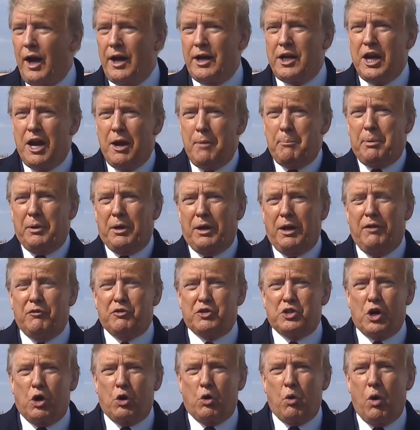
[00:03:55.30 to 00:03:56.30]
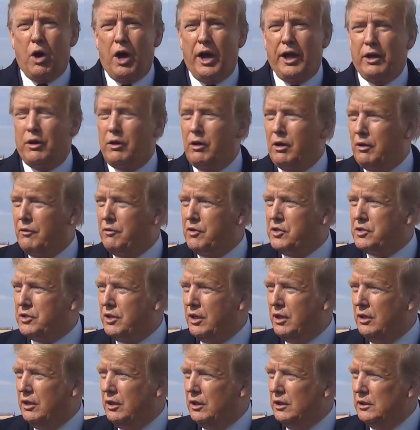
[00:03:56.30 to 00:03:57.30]
I can't believe so quiet all
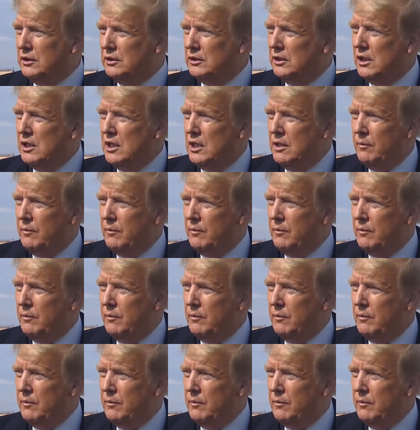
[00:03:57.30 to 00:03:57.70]
of them.